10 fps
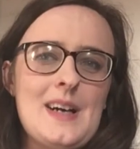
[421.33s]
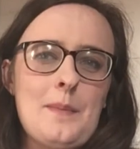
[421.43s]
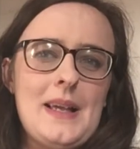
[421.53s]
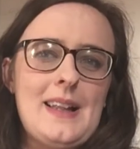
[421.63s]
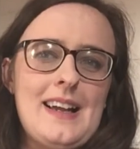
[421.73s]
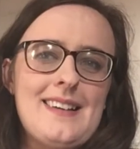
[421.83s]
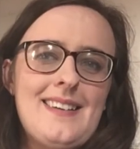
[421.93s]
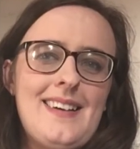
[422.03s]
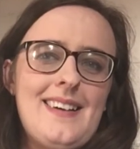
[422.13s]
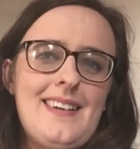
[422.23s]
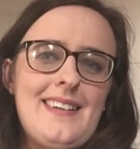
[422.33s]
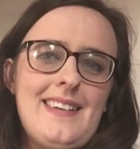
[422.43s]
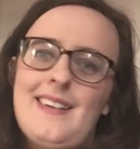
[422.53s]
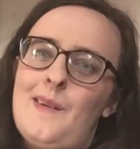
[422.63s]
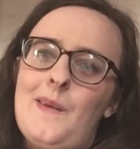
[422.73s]
being like,
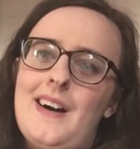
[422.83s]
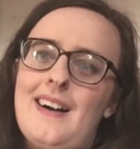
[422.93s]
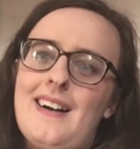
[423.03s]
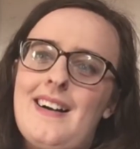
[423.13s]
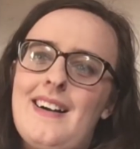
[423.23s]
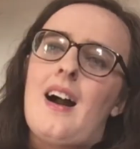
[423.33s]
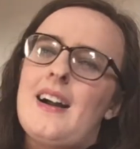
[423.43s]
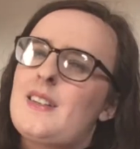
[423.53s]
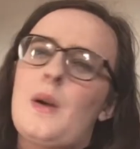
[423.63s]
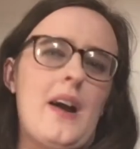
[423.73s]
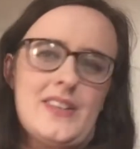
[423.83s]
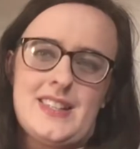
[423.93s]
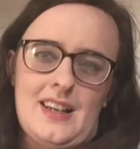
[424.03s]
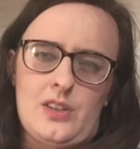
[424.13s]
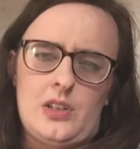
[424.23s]
you know what, Jim, it
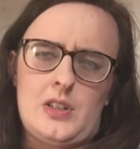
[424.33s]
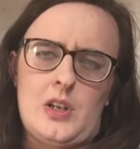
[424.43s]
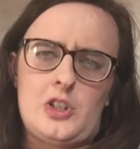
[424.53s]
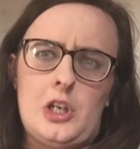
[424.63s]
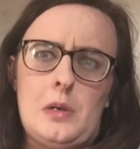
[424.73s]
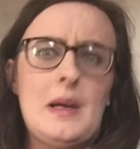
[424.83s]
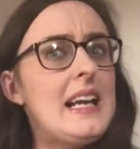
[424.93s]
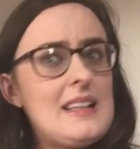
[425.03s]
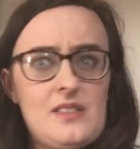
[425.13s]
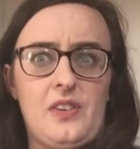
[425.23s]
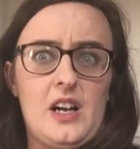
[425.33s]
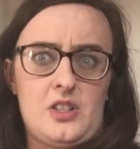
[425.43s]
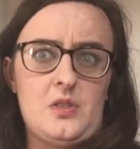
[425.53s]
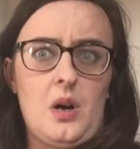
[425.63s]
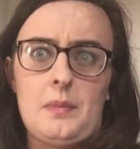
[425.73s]
is far too complicated.
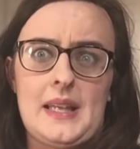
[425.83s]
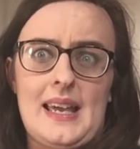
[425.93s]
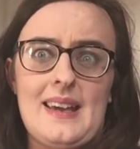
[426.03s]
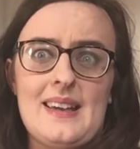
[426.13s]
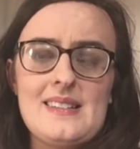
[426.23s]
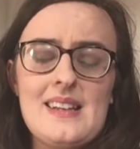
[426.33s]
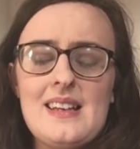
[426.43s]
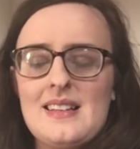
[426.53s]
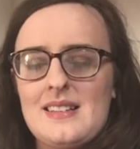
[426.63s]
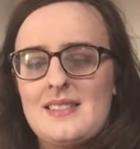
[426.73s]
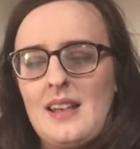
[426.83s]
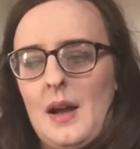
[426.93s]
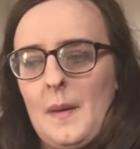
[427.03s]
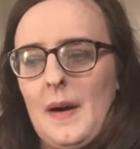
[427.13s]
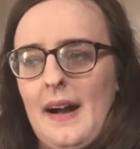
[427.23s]
So I
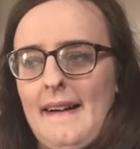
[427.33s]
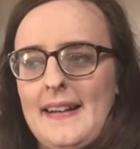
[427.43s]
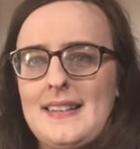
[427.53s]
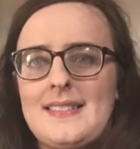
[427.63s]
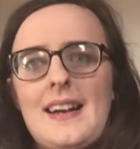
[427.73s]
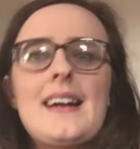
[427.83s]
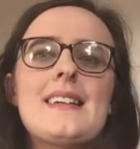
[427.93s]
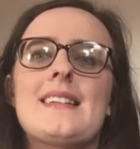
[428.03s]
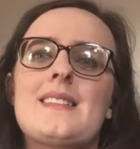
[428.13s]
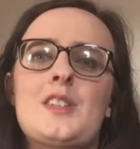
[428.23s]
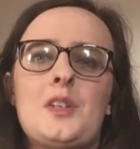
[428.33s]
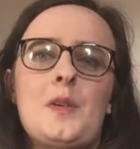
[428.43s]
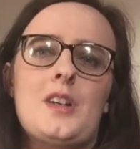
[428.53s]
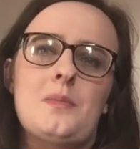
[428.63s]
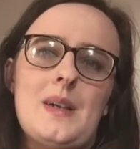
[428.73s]
decided to cosplay as Perry.
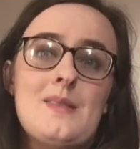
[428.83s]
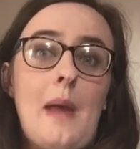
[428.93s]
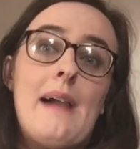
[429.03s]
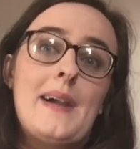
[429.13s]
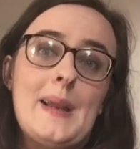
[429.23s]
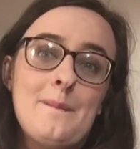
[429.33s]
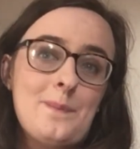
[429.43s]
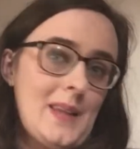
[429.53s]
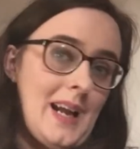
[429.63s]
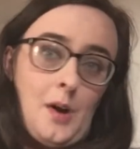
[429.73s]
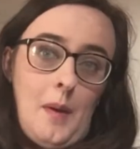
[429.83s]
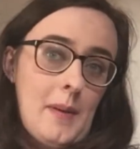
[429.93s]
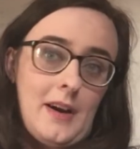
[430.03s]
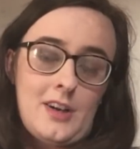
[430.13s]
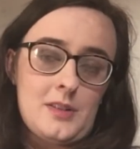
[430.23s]
I got my Perry cosplay out and put it on.
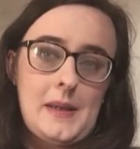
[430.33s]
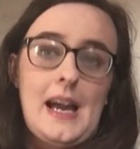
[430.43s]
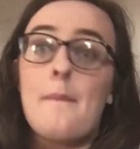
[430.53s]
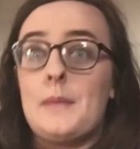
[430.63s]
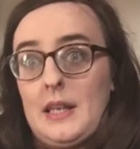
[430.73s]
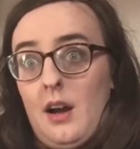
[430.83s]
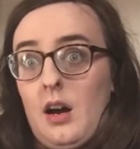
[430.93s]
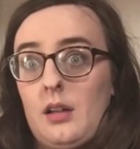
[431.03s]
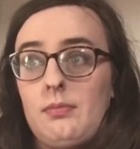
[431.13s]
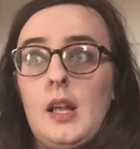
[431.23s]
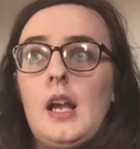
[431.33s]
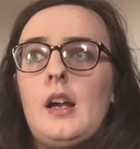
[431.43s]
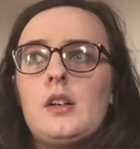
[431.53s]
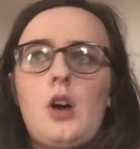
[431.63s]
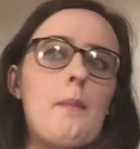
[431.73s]
Got myself
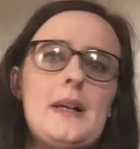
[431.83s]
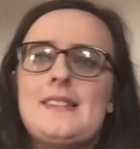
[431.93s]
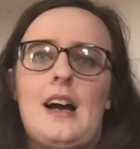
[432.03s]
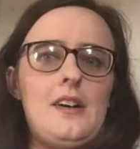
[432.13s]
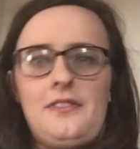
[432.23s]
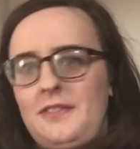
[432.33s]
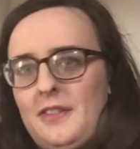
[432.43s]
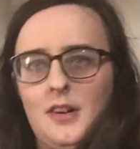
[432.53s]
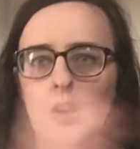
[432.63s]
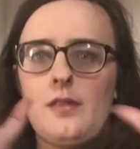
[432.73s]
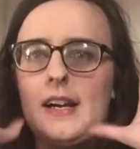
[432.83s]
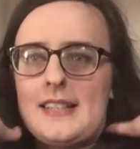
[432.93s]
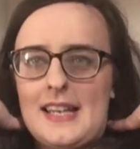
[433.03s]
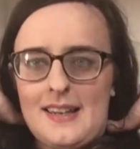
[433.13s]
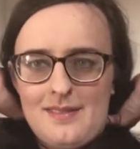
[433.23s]
all ready and like pinned my
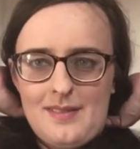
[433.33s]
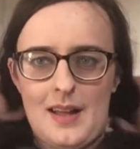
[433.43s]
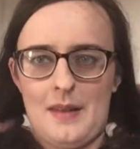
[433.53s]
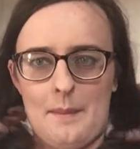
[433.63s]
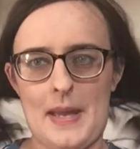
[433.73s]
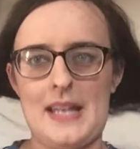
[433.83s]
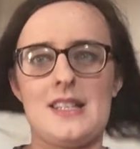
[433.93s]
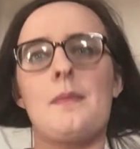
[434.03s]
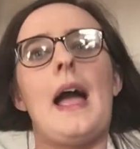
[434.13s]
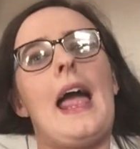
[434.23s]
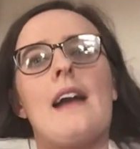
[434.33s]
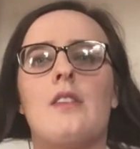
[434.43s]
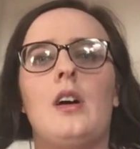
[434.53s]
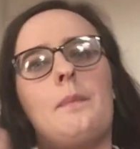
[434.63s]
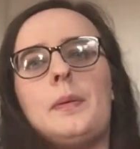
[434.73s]
hair up. This was
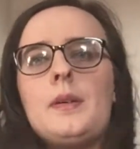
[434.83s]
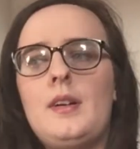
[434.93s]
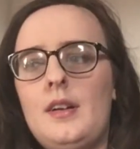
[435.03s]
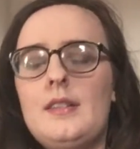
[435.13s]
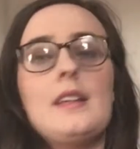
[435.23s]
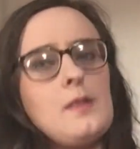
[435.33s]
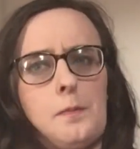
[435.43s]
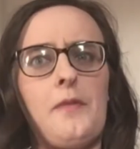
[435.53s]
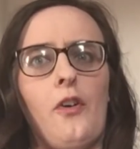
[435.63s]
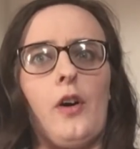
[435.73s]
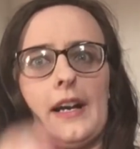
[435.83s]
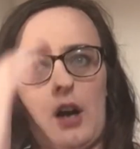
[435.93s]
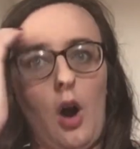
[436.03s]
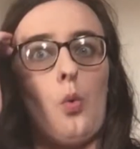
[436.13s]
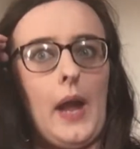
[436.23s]
before I got a wig, because I now
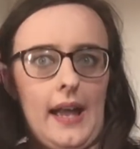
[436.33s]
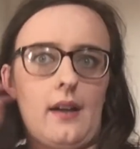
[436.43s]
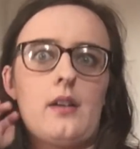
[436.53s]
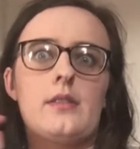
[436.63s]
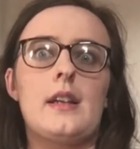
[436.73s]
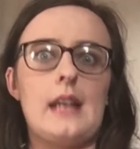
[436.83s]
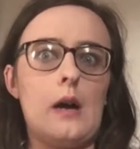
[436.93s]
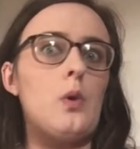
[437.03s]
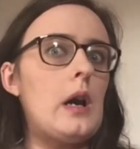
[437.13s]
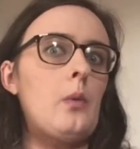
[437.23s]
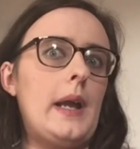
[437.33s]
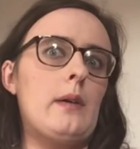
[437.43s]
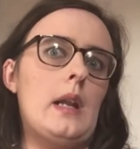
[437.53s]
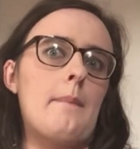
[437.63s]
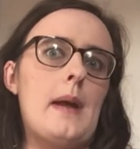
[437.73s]
wear a wig when I'm Perry. Message,
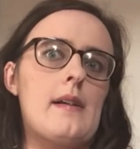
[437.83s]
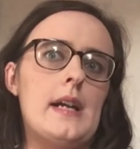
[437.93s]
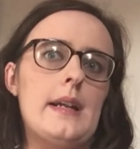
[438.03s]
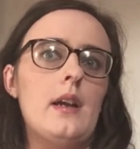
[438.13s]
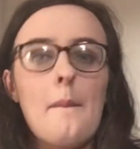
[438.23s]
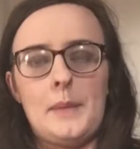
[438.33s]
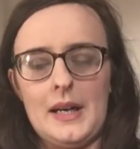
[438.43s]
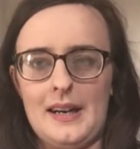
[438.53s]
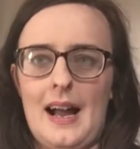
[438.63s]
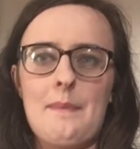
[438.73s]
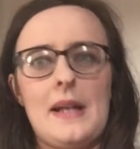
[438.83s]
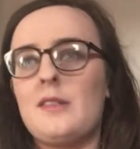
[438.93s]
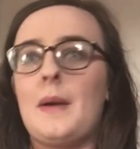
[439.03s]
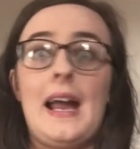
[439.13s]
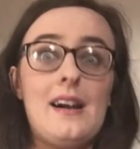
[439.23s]
oh, by the way, but I pinned
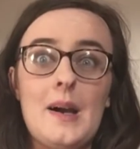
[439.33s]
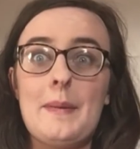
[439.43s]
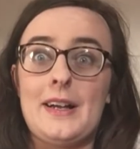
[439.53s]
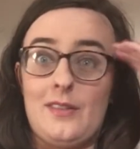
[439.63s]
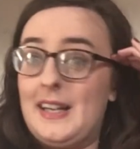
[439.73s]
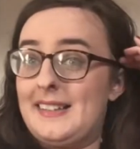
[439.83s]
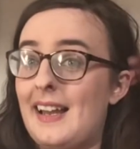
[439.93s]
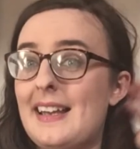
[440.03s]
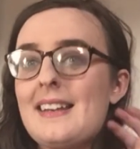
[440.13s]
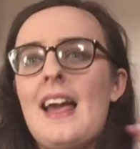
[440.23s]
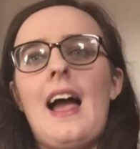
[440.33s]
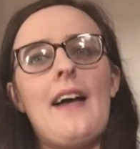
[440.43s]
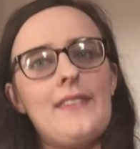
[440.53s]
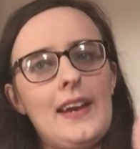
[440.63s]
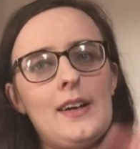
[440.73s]
all my hair up, I got really excited.
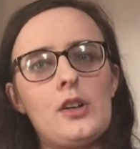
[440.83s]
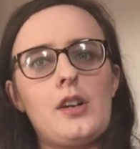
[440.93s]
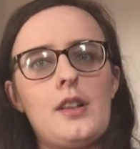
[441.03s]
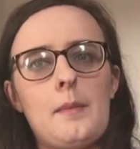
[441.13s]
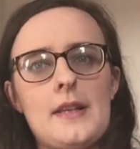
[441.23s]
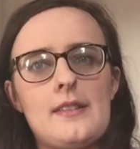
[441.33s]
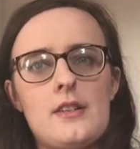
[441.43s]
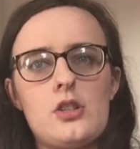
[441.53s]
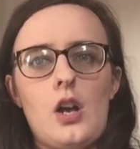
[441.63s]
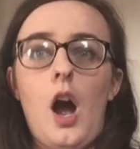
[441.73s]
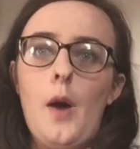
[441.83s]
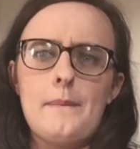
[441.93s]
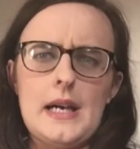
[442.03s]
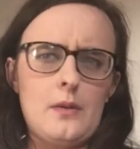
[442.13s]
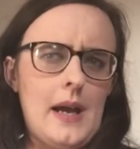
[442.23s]
And then I got another message, oh,
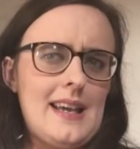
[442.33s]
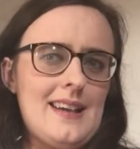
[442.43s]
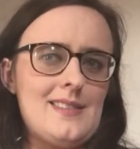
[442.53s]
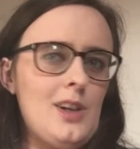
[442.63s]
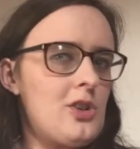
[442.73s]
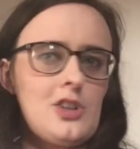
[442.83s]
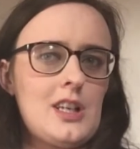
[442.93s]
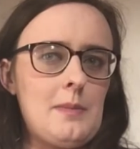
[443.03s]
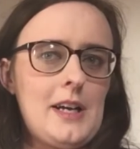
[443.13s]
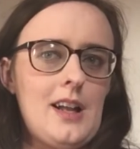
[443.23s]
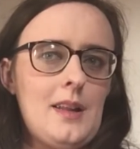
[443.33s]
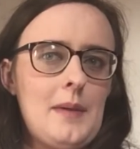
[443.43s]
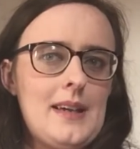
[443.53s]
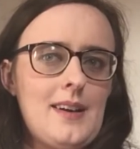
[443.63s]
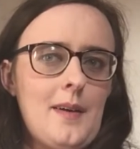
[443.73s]
by the way, it's not just going to be Colin
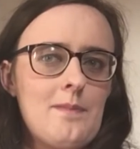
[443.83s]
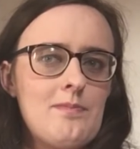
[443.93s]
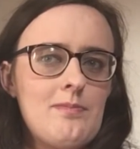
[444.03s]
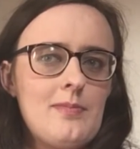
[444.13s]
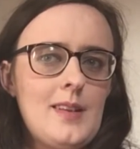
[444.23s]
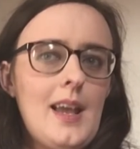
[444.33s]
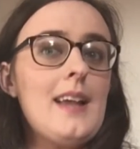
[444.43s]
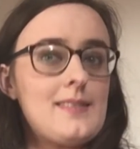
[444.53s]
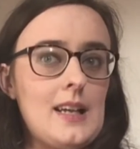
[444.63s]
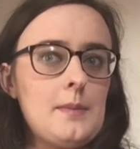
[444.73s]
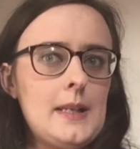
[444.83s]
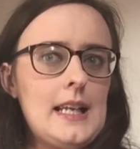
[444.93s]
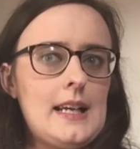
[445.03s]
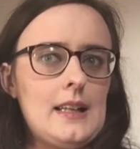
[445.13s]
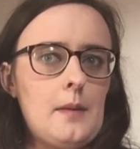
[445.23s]
Baker. It's going to be
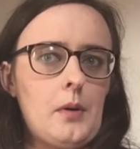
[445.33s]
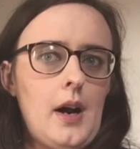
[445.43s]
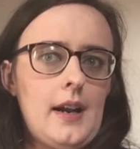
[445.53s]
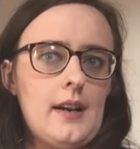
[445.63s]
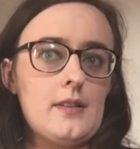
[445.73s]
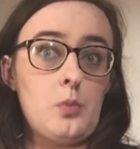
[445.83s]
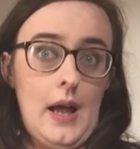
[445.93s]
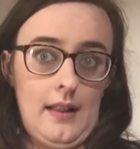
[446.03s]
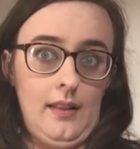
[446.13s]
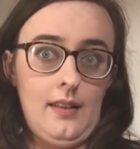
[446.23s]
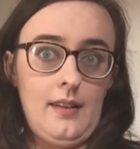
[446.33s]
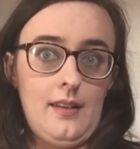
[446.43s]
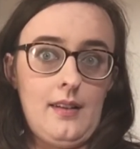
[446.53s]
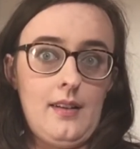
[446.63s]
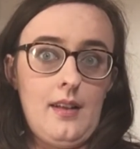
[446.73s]
Nicola Bryant as well.
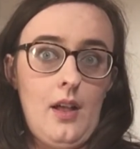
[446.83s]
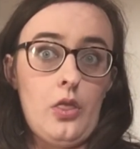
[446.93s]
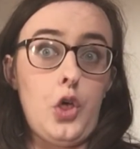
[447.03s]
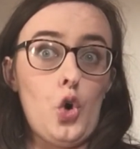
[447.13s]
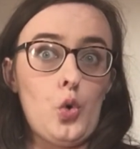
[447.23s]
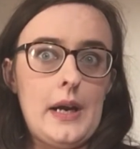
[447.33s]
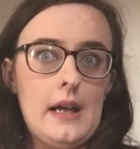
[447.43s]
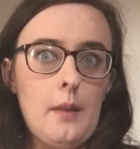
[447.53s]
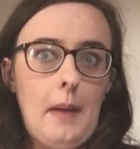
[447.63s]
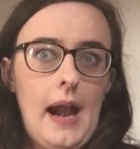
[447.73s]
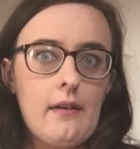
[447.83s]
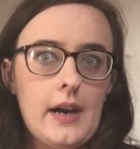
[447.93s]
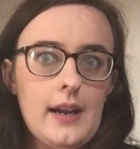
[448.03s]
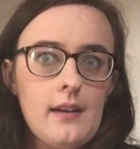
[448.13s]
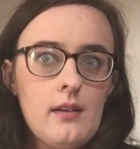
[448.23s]
The real Perry.